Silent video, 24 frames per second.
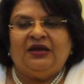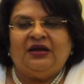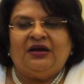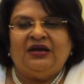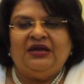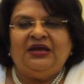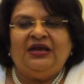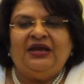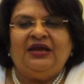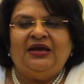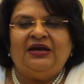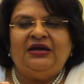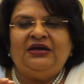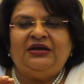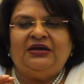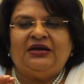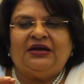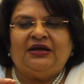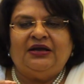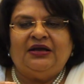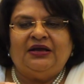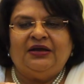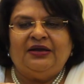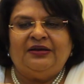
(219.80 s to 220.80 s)

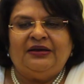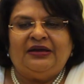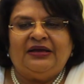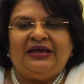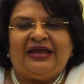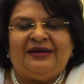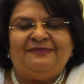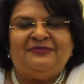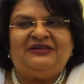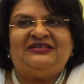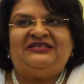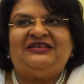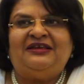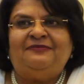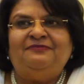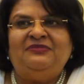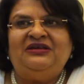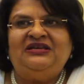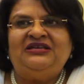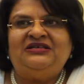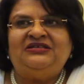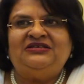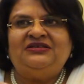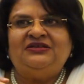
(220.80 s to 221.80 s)
create
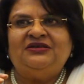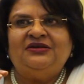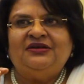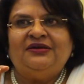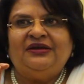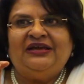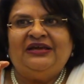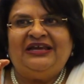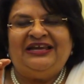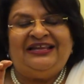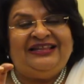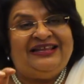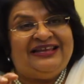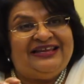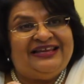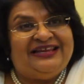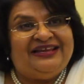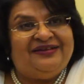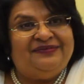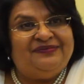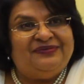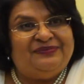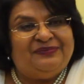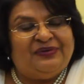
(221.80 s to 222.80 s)
MSMEs in
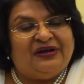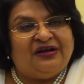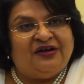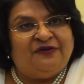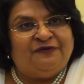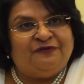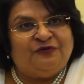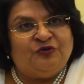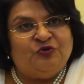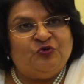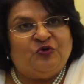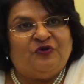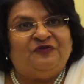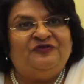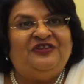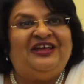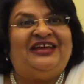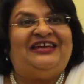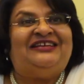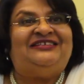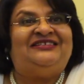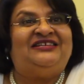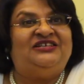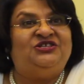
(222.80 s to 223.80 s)
a few of the
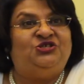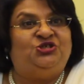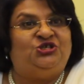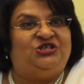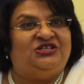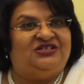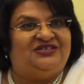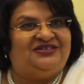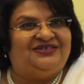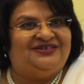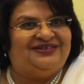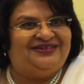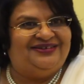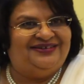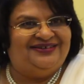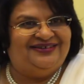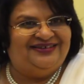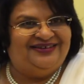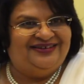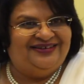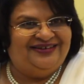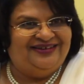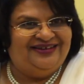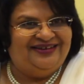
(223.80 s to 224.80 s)
SHGs.
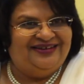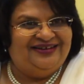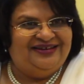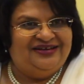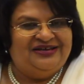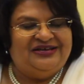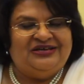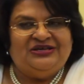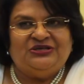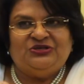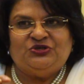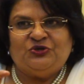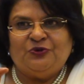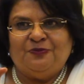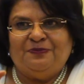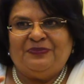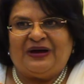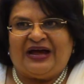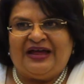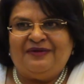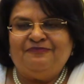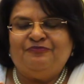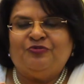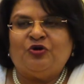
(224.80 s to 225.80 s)
So
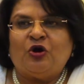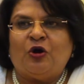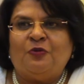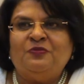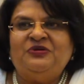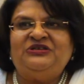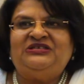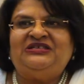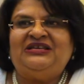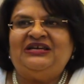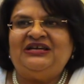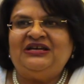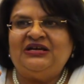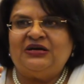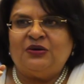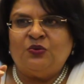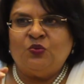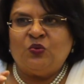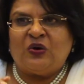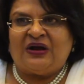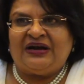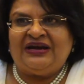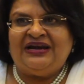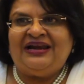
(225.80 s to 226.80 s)
by promising a
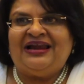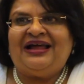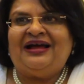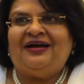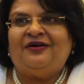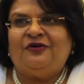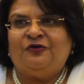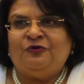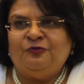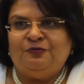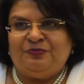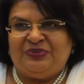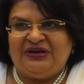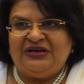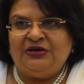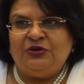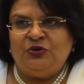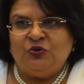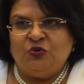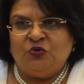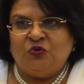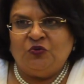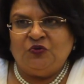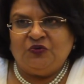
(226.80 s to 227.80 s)
1 lakh rupee
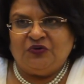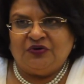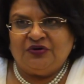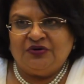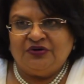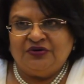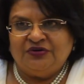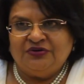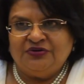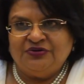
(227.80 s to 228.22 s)
loan